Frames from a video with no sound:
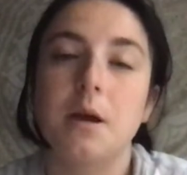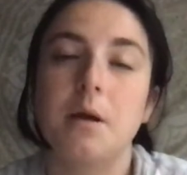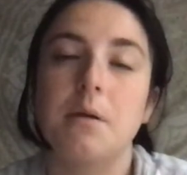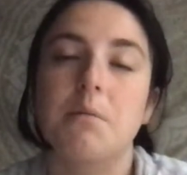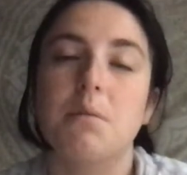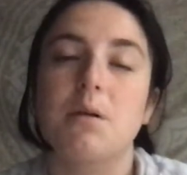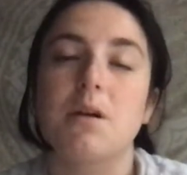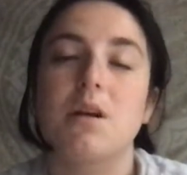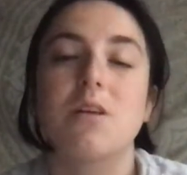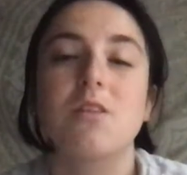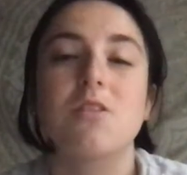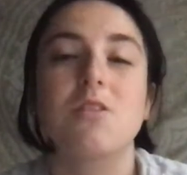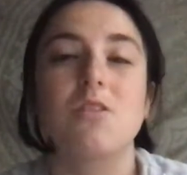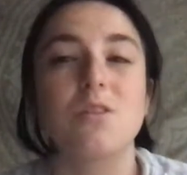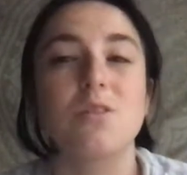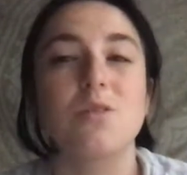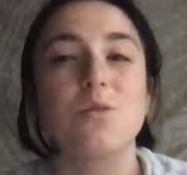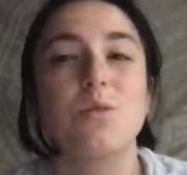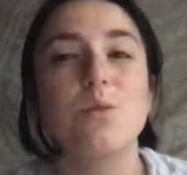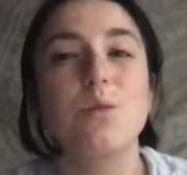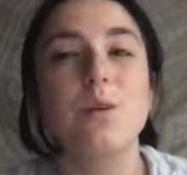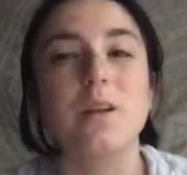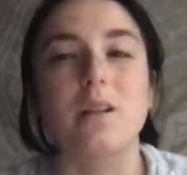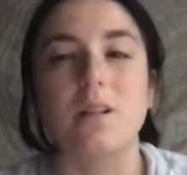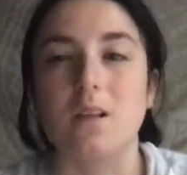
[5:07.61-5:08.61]
but it's also
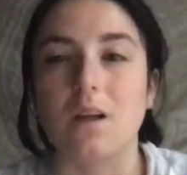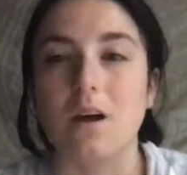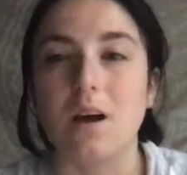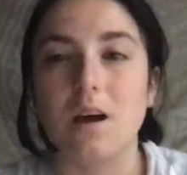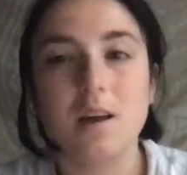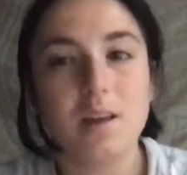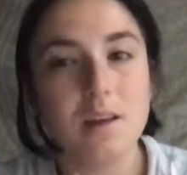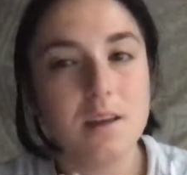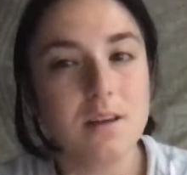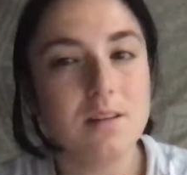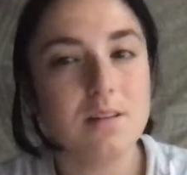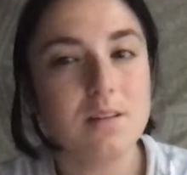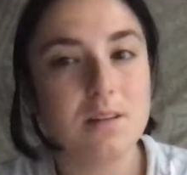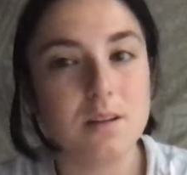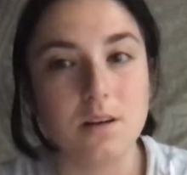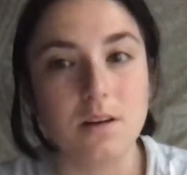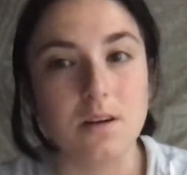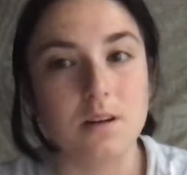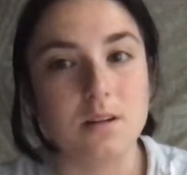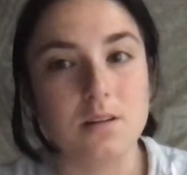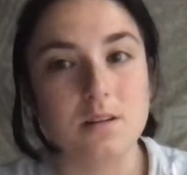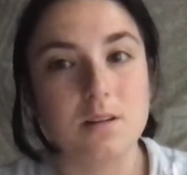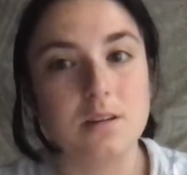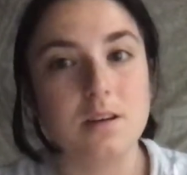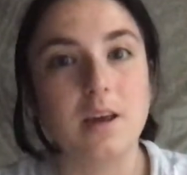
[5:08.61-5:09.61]
a lot
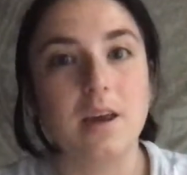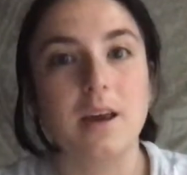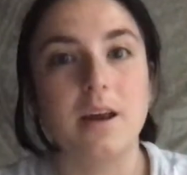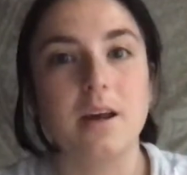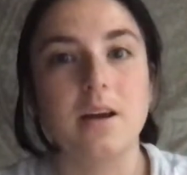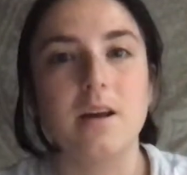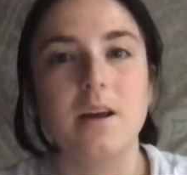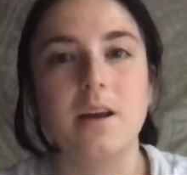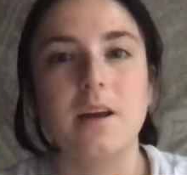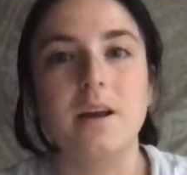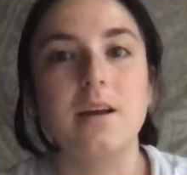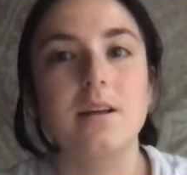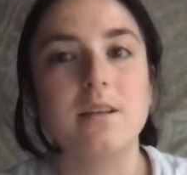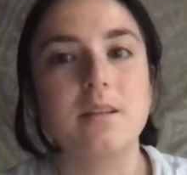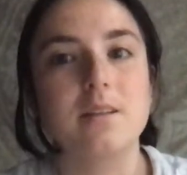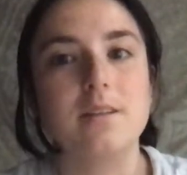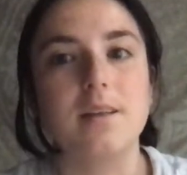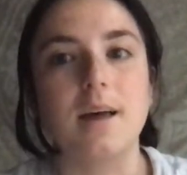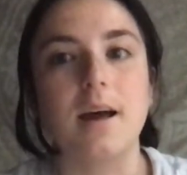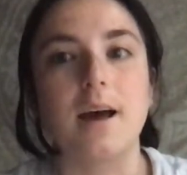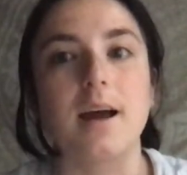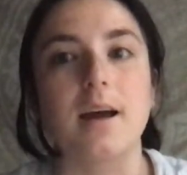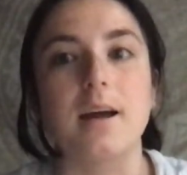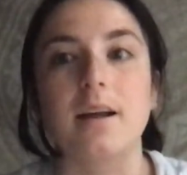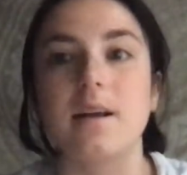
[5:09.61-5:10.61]
easier to carry
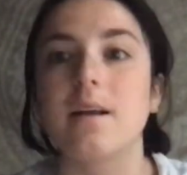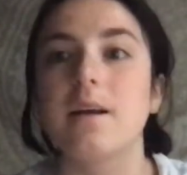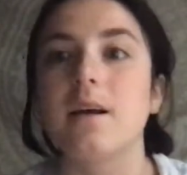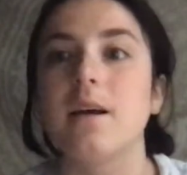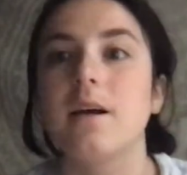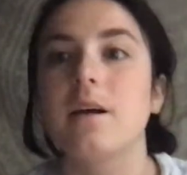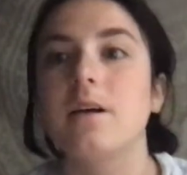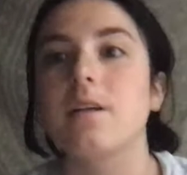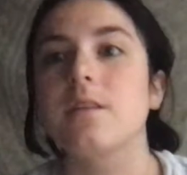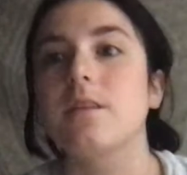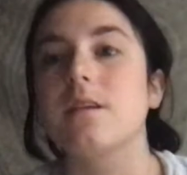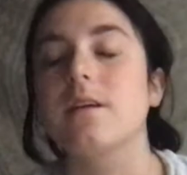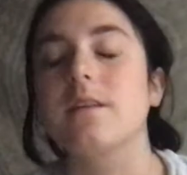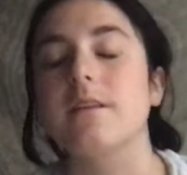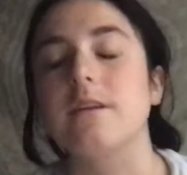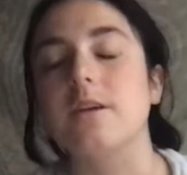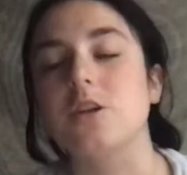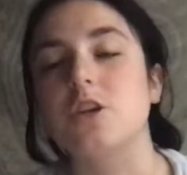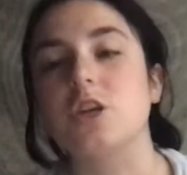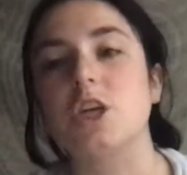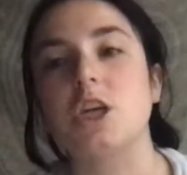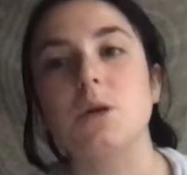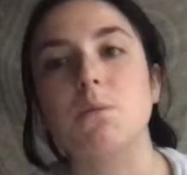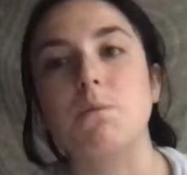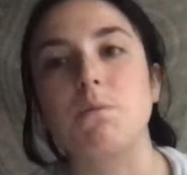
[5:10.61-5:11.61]
inside than the
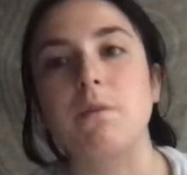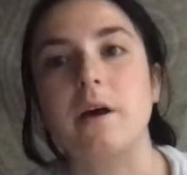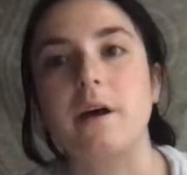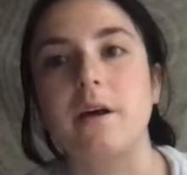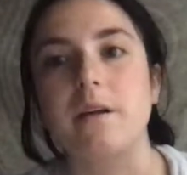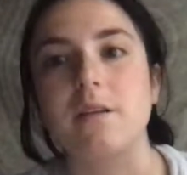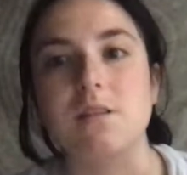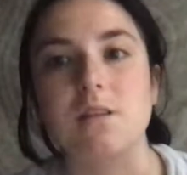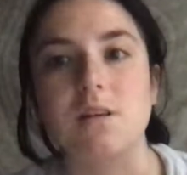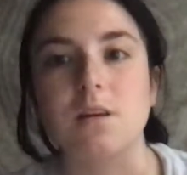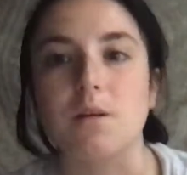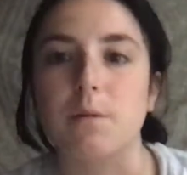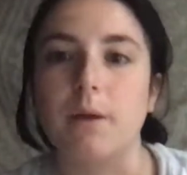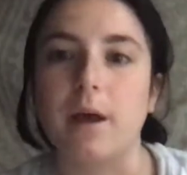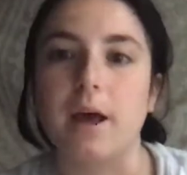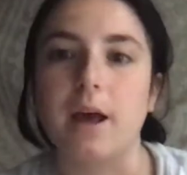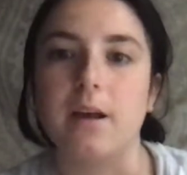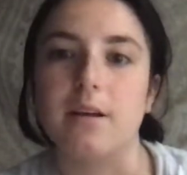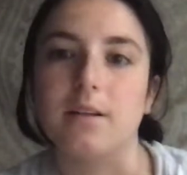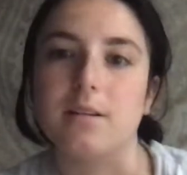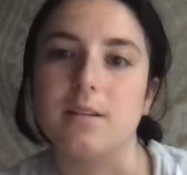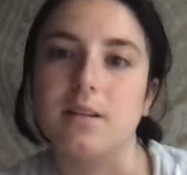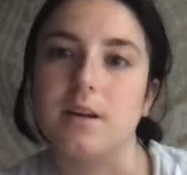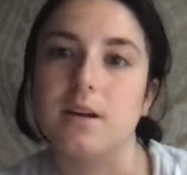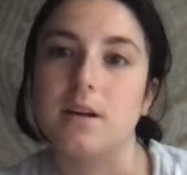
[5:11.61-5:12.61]
cheap plastic
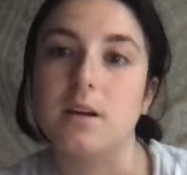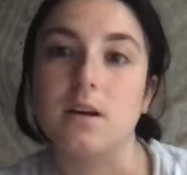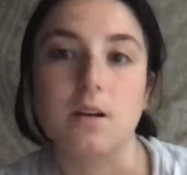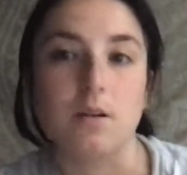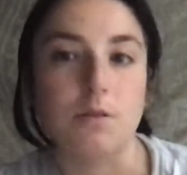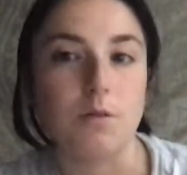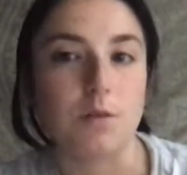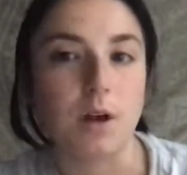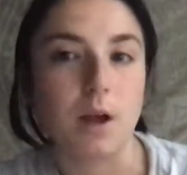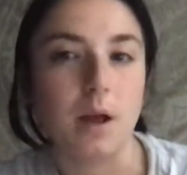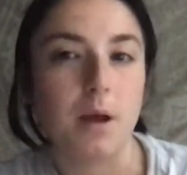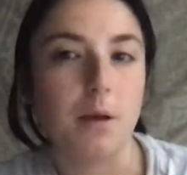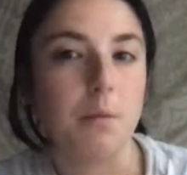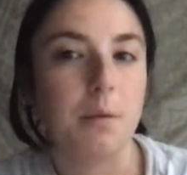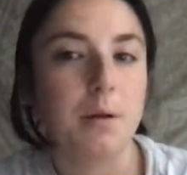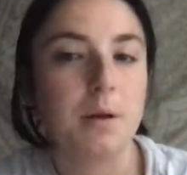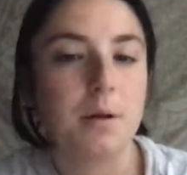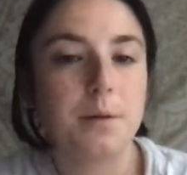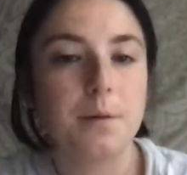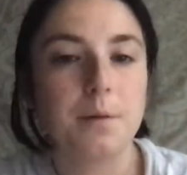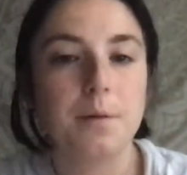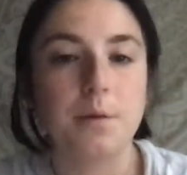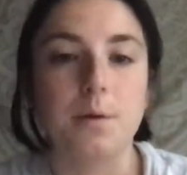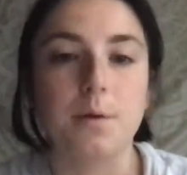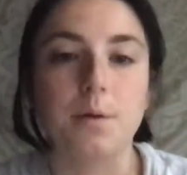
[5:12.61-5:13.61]
bags that could rip
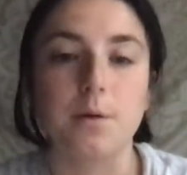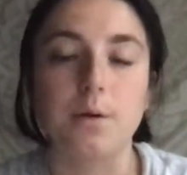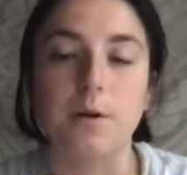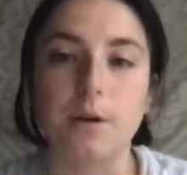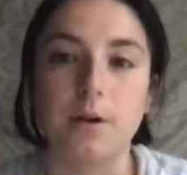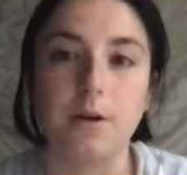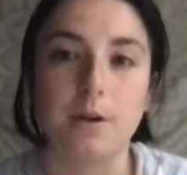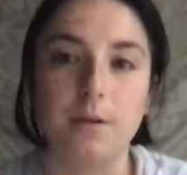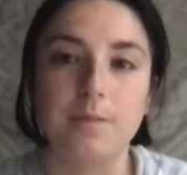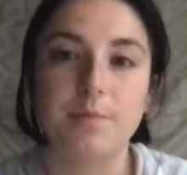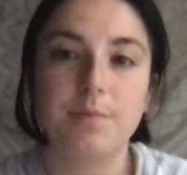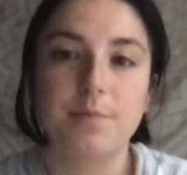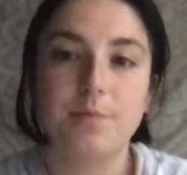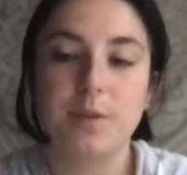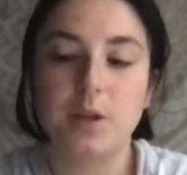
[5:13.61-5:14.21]
or,